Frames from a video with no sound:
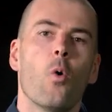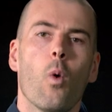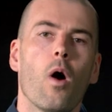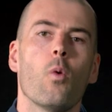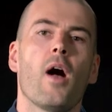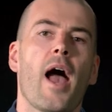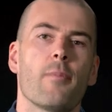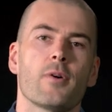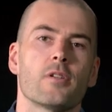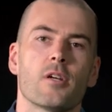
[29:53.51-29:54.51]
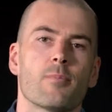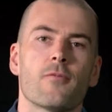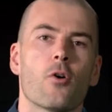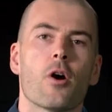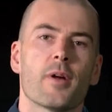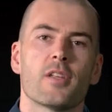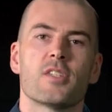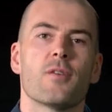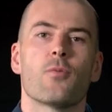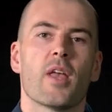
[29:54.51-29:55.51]
What will happen to
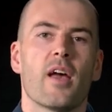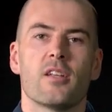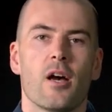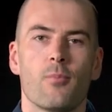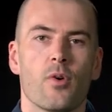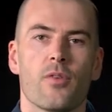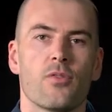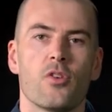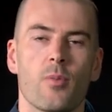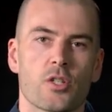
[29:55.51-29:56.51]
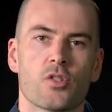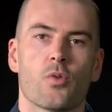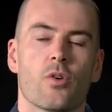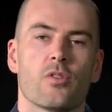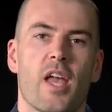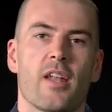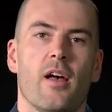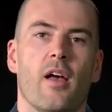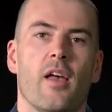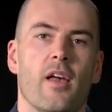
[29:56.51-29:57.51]
performance if we end up with too much stored data